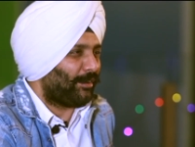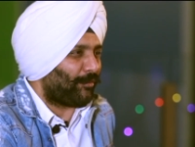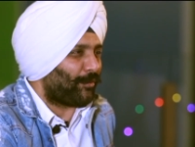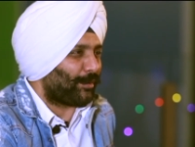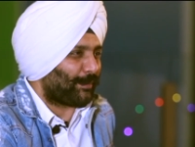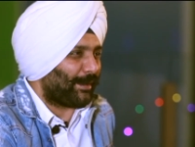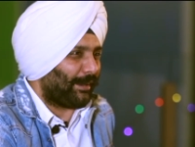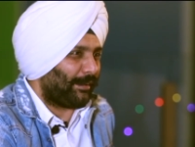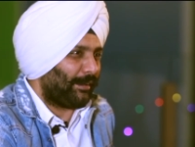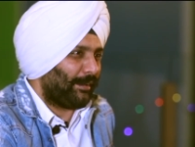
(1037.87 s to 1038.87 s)
or 40
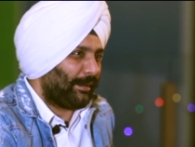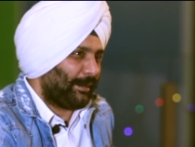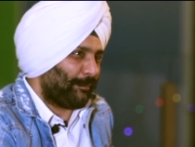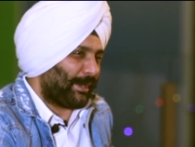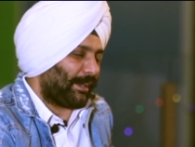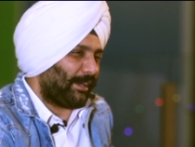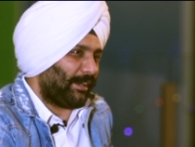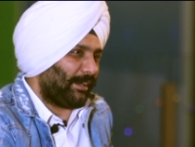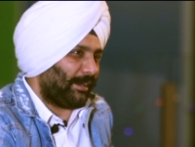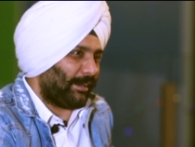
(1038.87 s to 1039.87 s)
minutes. But
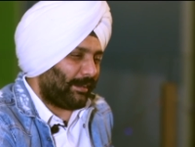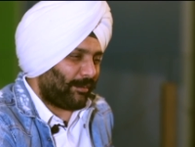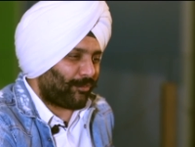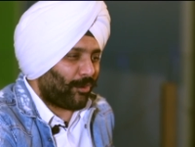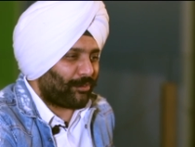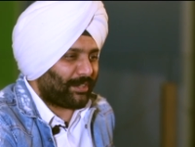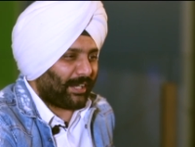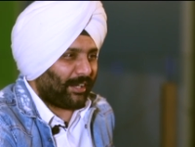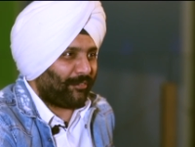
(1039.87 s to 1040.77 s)
of course, like